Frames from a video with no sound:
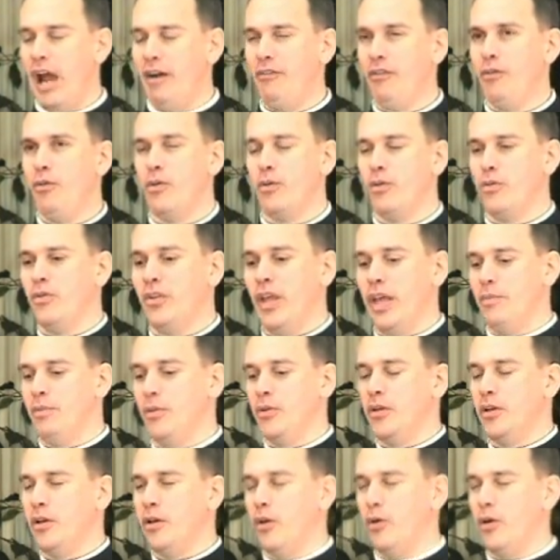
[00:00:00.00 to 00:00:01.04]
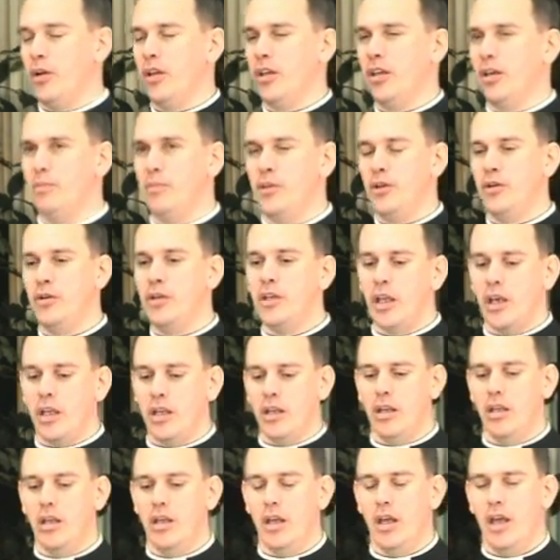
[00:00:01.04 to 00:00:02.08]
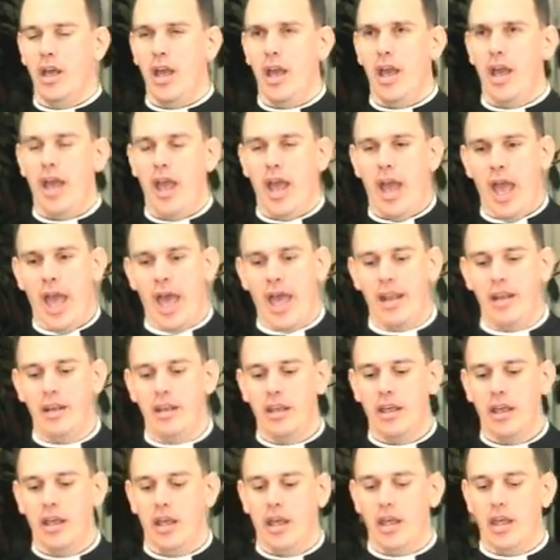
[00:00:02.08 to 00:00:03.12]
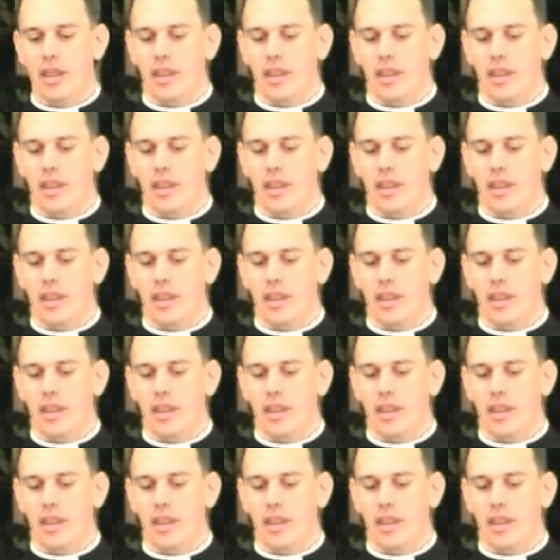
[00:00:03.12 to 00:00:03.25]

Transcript: Everyone was able to go to communion, and